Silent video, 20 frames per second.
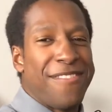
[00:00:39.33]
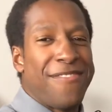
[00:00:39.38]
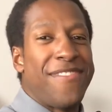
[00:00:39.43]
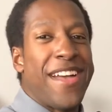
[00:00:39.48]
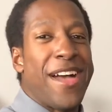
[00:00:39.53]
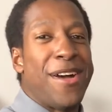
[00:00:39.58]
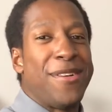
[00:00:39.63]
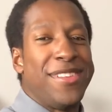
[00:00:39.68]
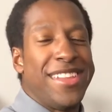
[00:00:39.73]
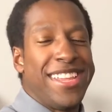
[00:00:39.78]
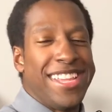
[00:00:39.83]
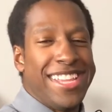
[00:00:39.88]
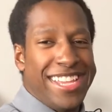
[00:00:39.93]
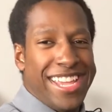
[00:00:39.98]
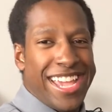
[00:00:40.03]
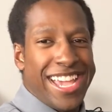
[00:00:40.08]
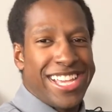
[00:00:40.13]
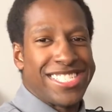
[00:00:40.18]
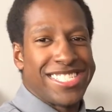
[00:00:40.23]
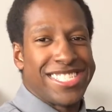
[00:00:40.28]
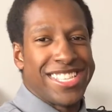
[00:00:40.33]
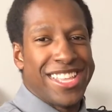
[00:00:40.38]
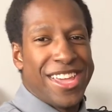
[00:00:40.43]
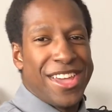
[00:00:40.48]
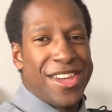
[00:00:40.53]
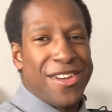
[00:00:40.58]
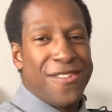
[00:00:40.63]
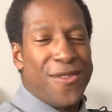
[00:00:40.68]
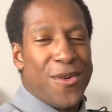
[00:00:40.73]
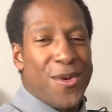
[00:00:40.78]
founding guests
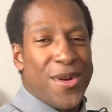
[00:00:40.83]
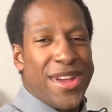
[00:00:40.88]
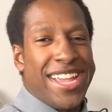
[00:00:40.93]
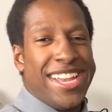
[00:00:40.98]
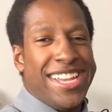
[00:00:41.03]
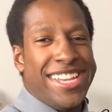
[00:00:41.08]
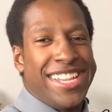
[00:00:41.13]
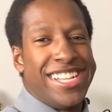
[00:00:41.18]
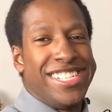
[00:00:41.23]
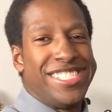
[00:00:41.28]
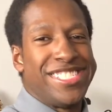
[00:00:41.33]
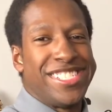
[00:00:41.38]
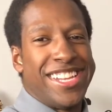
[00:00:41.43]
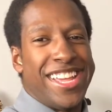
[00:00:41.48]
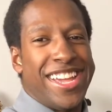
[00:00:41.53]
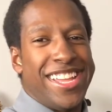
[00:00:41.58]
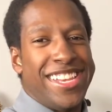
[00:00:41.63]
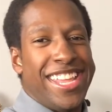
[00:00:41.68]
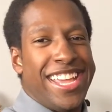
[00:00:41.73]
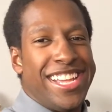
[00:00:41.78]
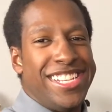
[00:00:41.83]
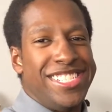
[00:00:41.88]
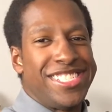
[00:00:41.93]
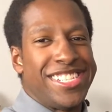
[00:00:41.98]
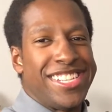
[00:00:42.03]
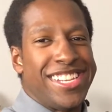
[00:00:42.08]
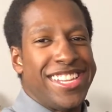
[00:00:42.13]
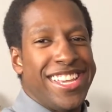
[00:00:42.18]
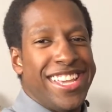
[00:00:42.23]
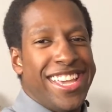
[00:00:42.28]
for Intention
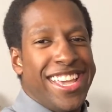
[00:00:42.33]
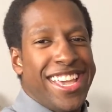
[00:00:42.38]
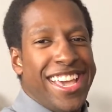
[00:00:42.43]
Attention.